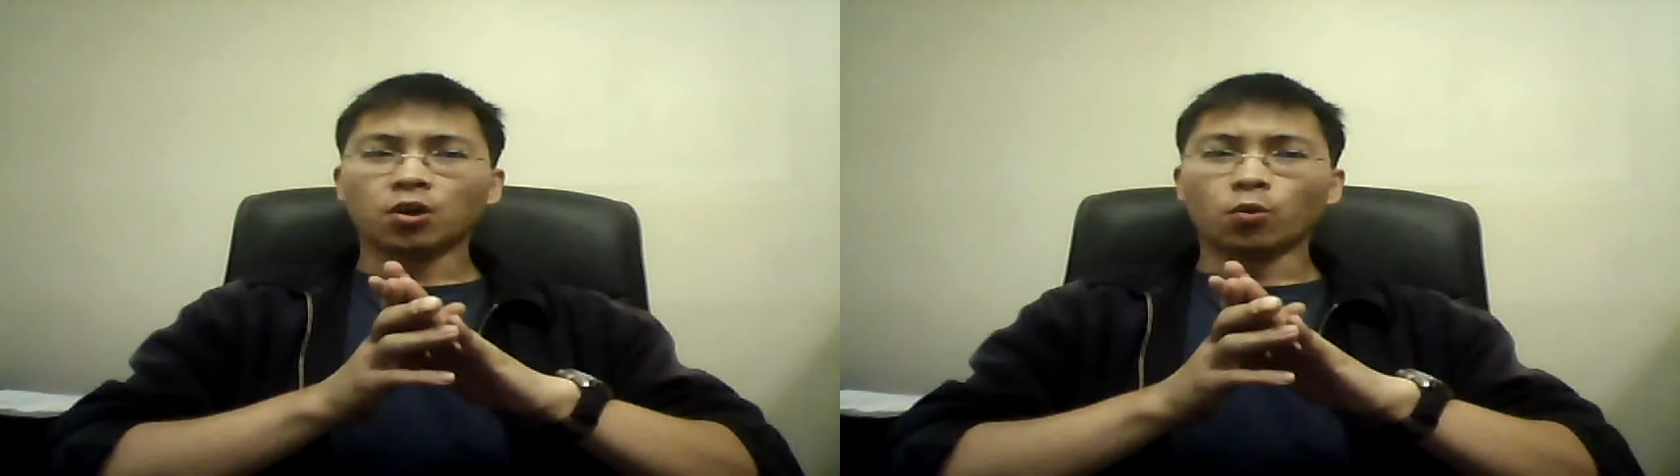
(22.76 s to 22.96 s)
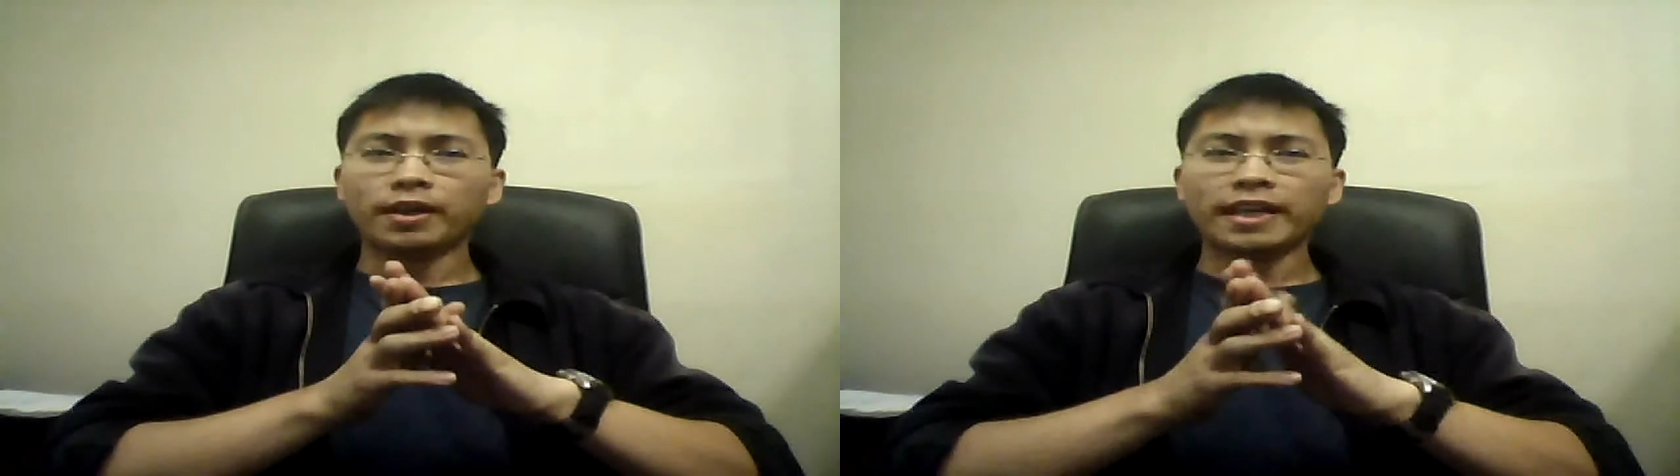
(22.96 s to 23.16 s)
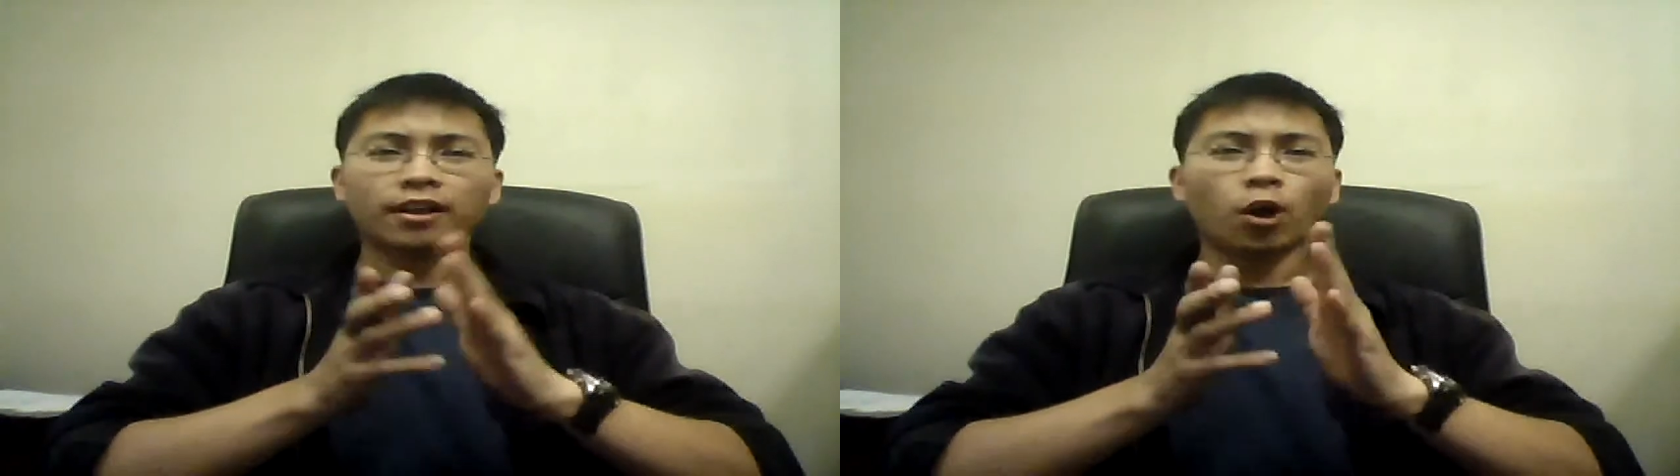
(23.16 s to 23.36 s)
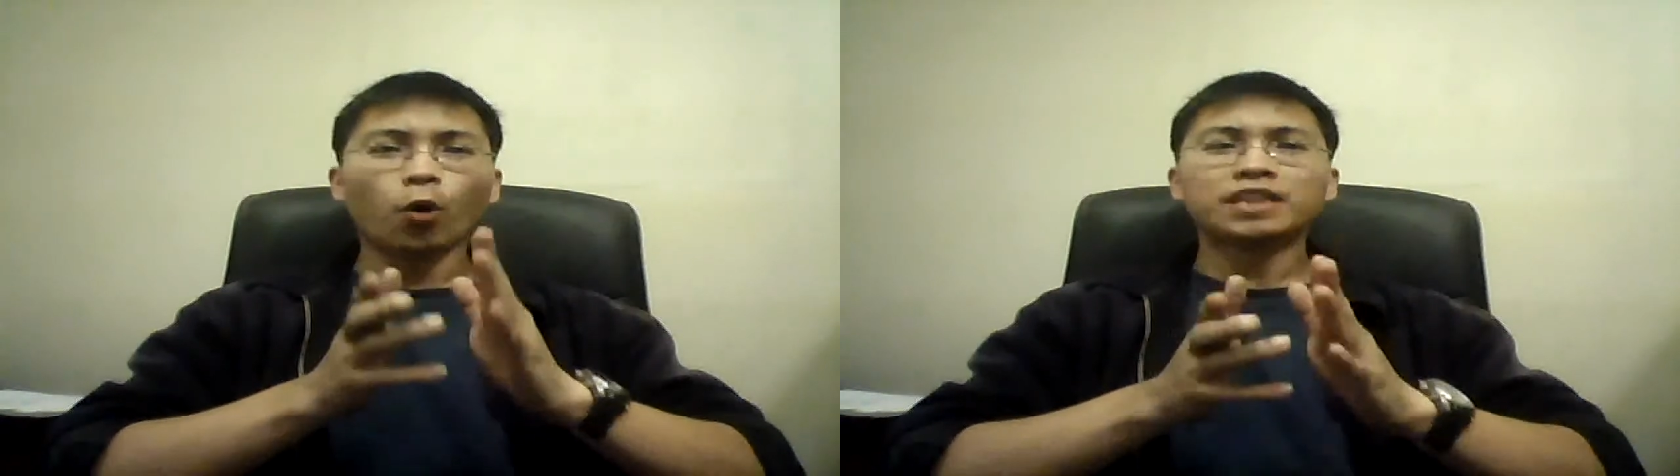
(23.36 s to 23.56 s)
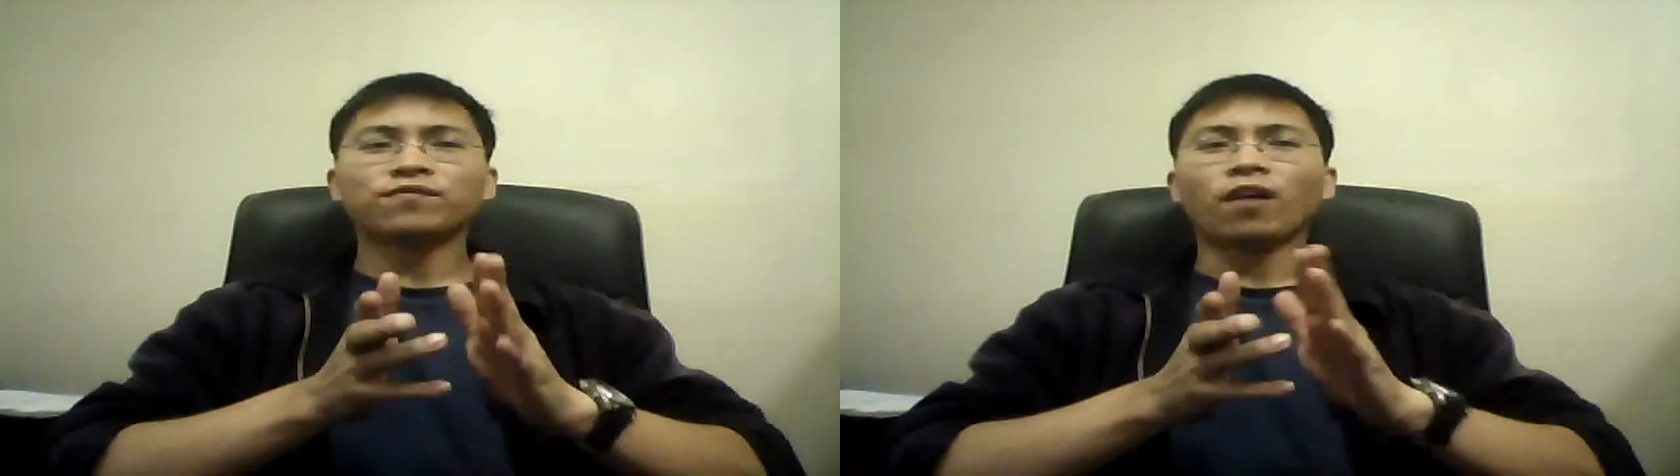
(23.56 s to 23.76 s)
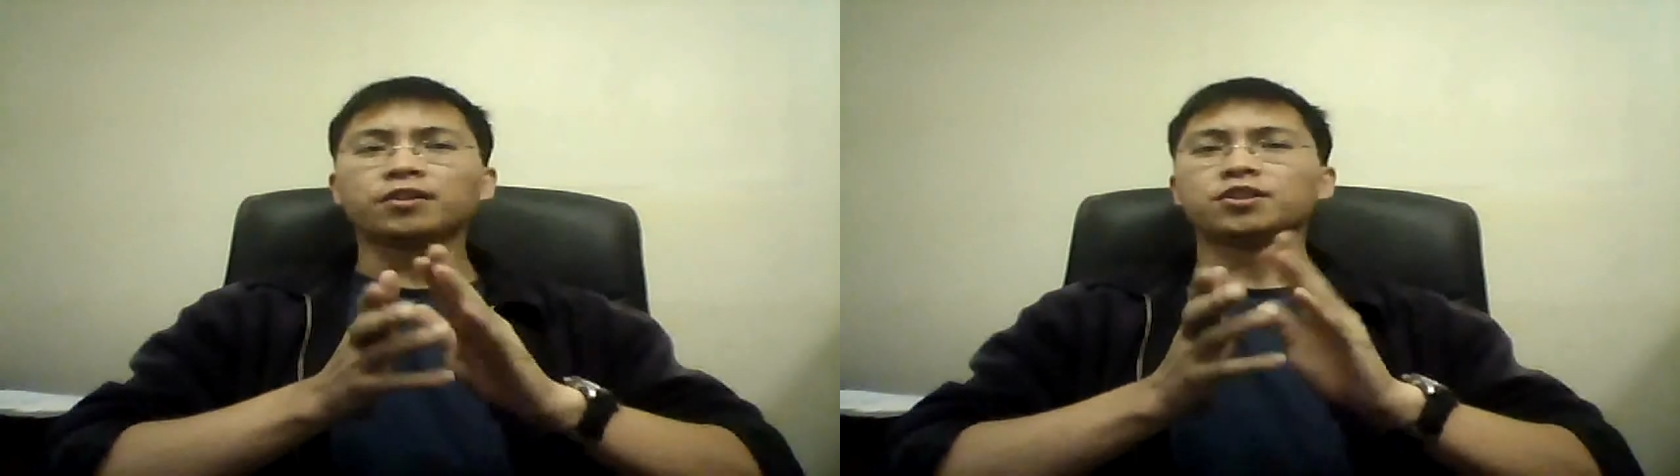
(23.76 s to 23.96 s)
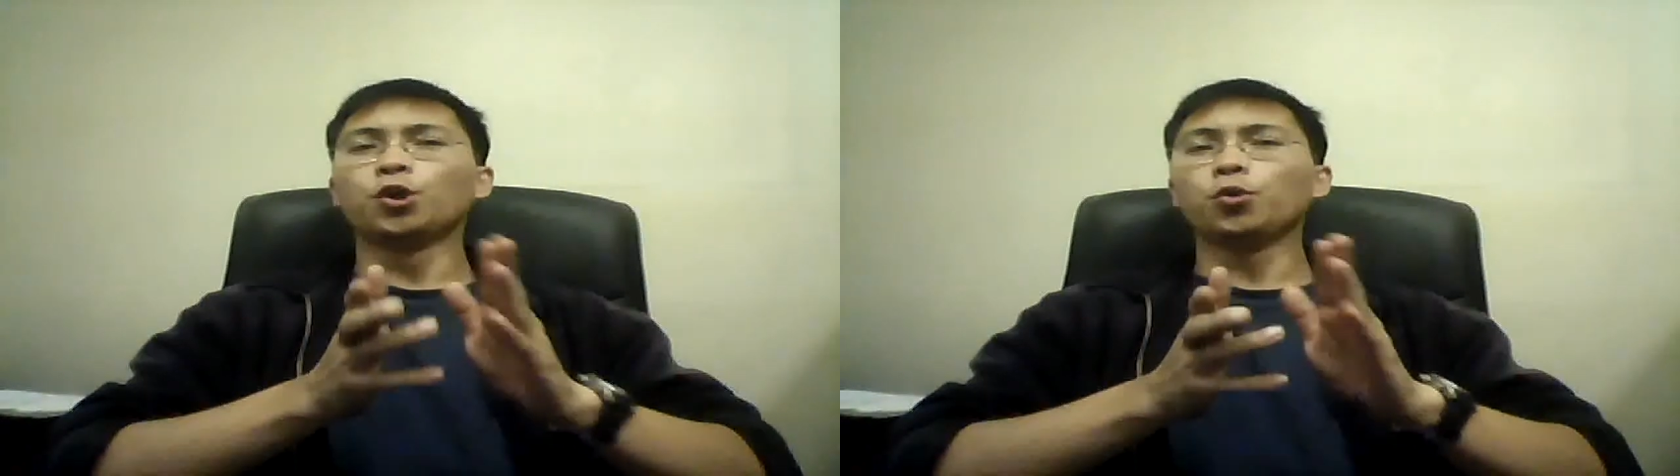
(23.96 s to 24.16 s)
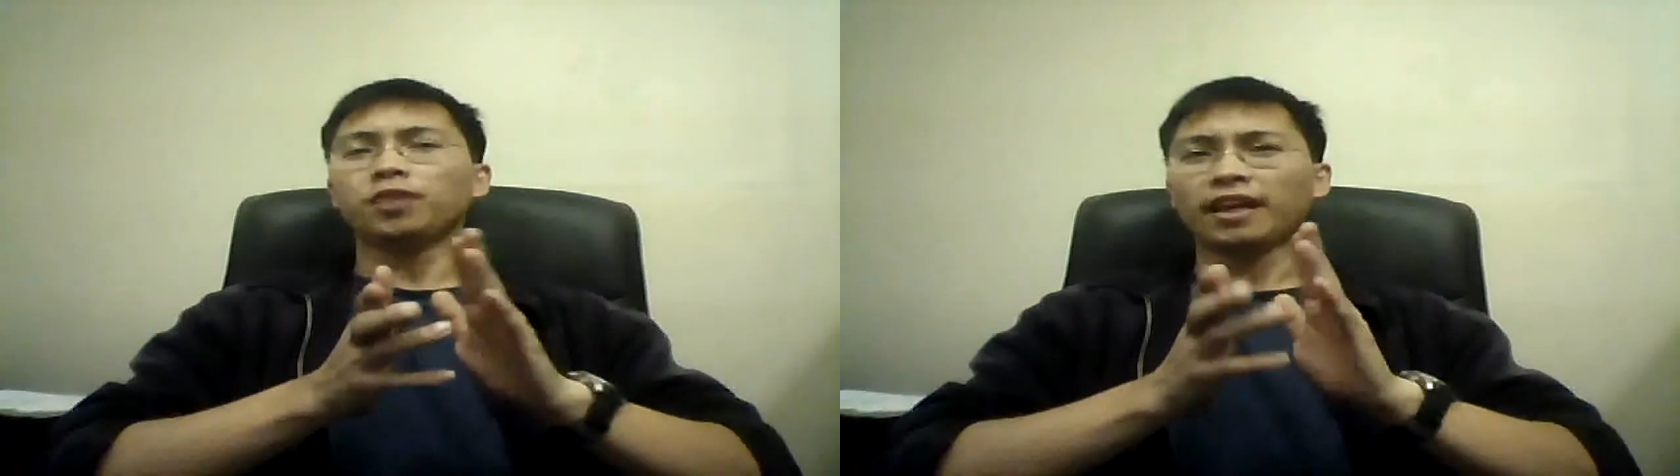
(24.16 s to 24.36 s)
when he had always fought tooth